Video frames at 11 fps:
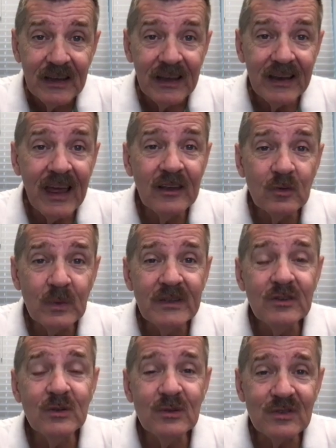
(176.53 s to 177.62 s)
And as we
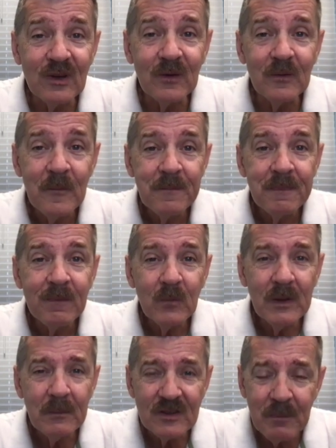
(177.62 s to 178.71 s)
do so,
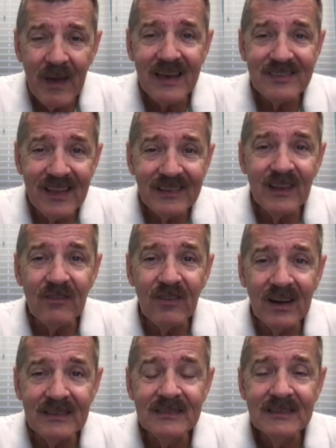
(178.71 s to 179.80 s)
we must pass that love
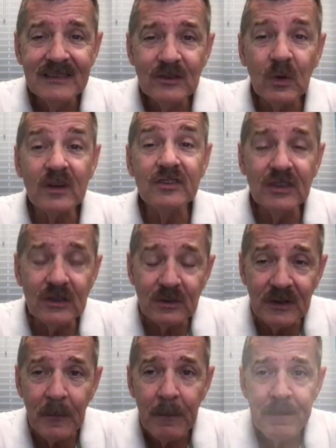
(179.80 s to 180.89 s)
on to our children.